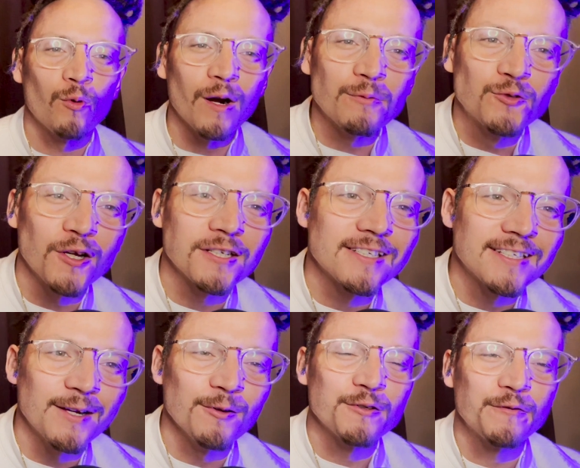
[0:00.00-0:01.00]
What up Trusted
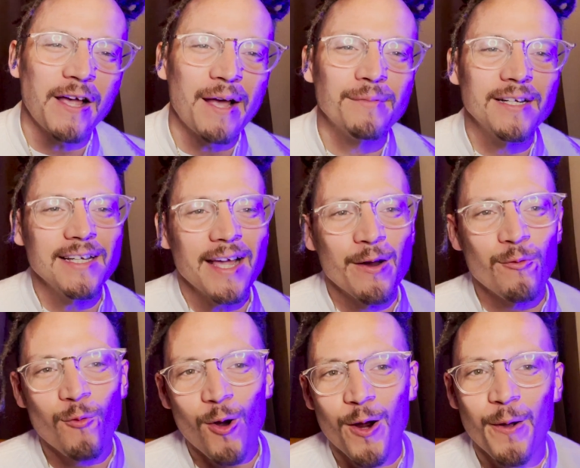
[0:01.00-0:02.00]
Signals family
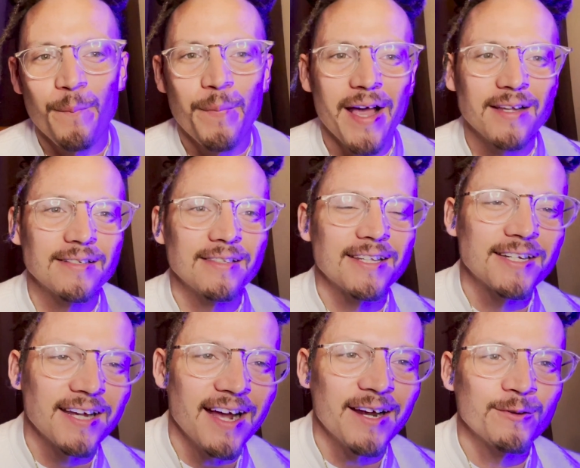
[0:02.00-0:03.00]
and welcome back to the
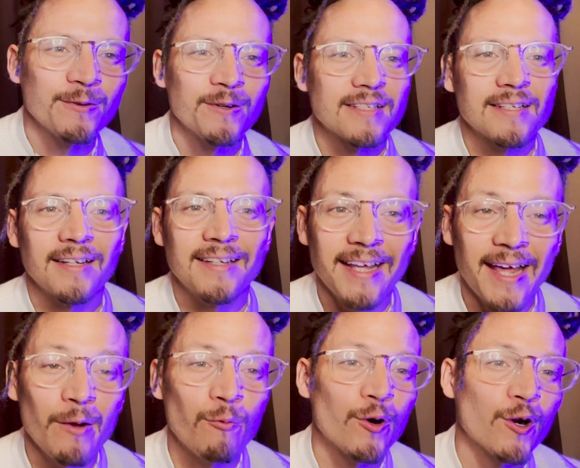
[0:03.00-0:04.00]
channel.
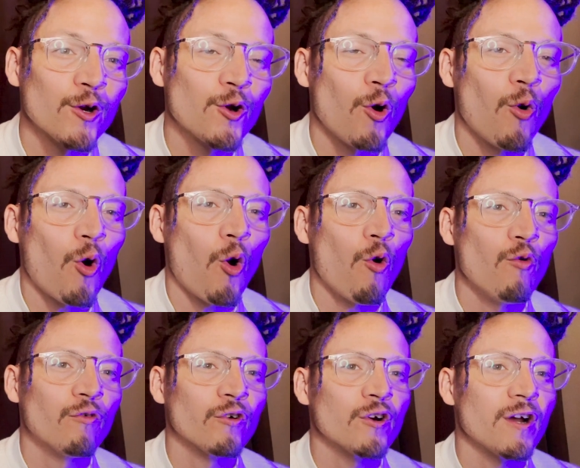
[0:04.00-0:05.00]
Today we're gonna go
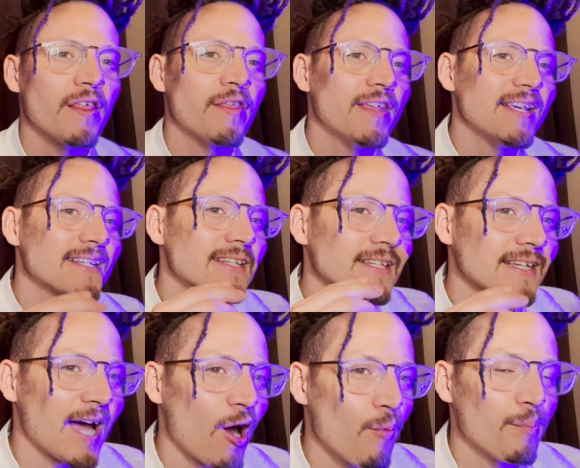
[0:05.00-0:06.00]
over the
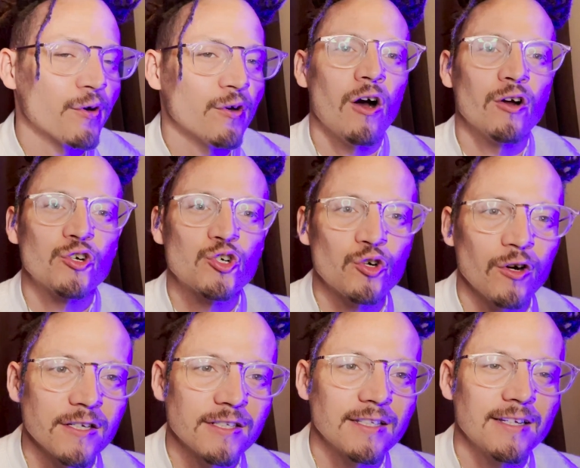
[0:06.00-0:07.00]
scalper on
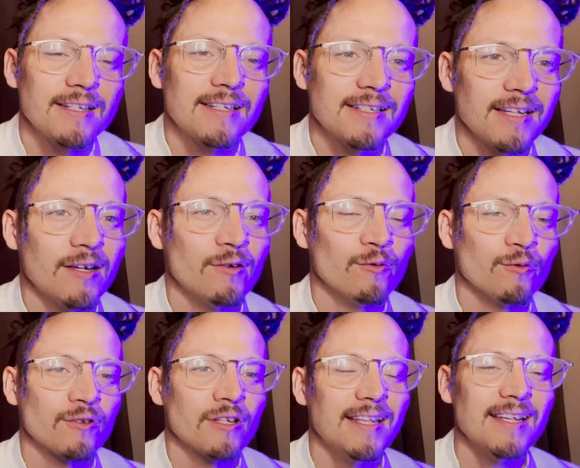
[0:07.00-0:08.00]
Trusted
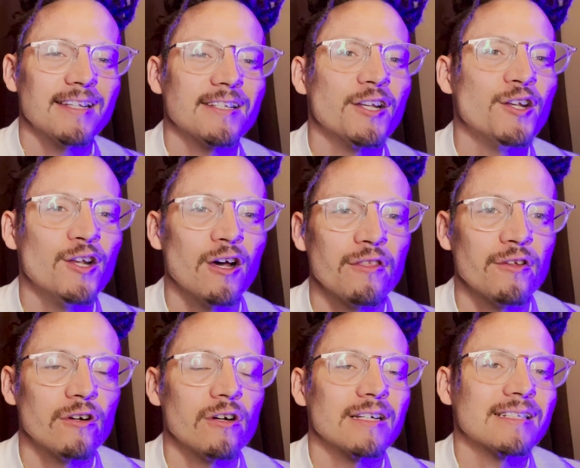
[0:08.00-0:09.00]
Signals. This is
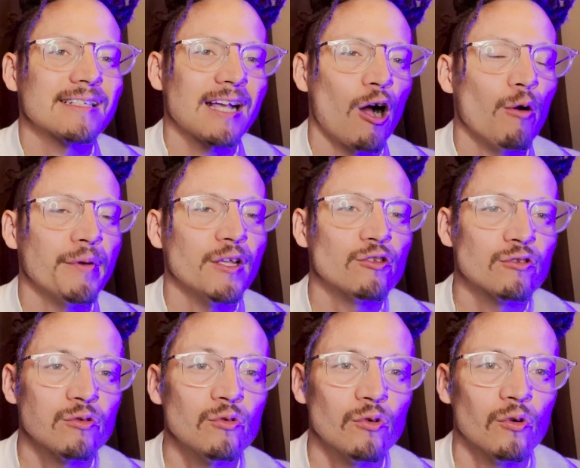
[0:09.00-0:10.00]
another scalping
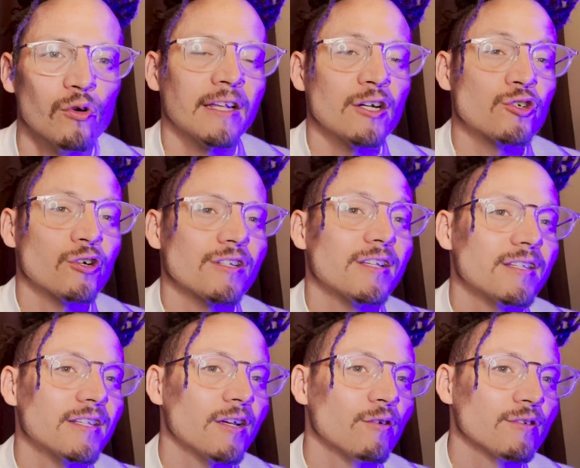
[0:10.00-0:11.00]
tool that Trusted
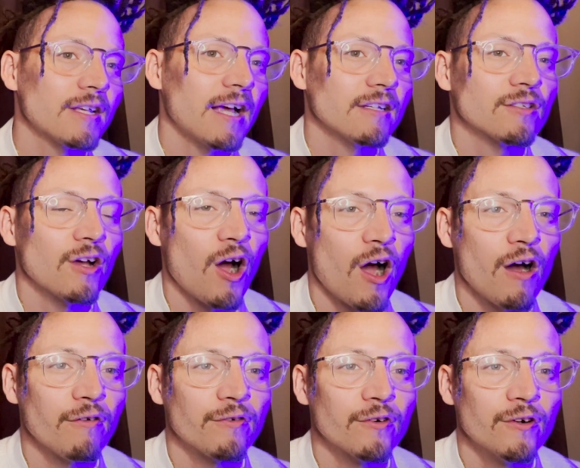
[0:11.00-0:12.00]
Signals has to
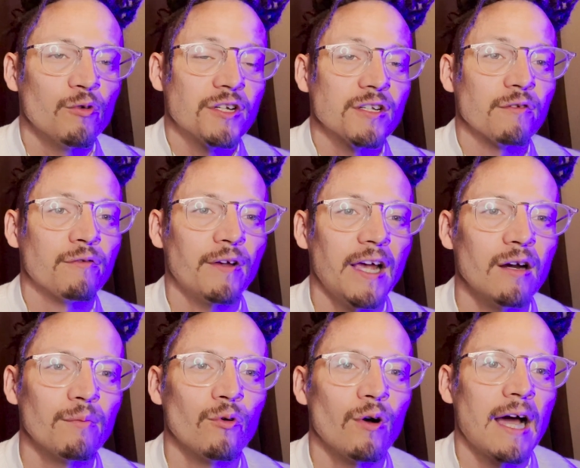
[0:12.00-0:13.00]
offer which is
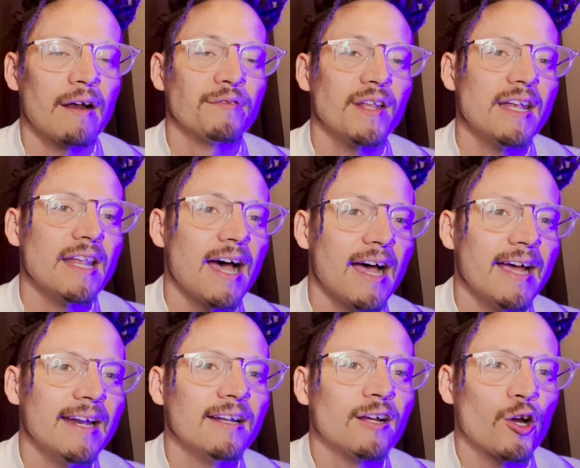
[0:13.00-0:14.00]
available out of the
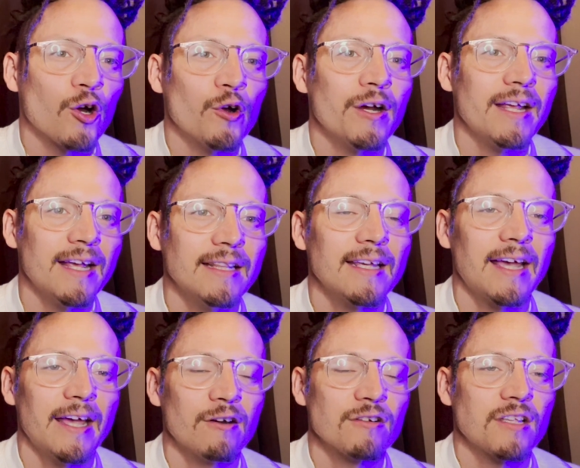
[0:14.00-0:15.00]
nine current
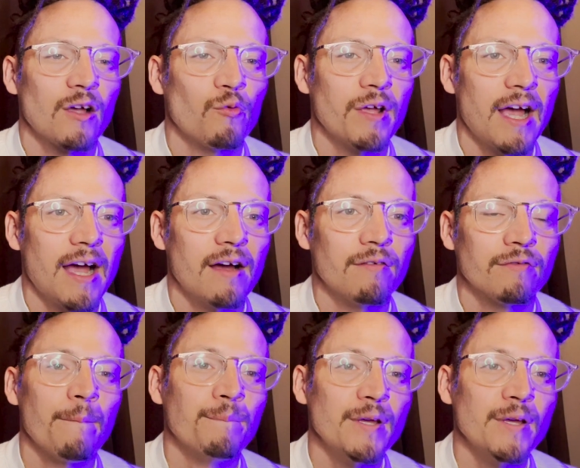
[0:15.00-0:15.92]
indicators that we have.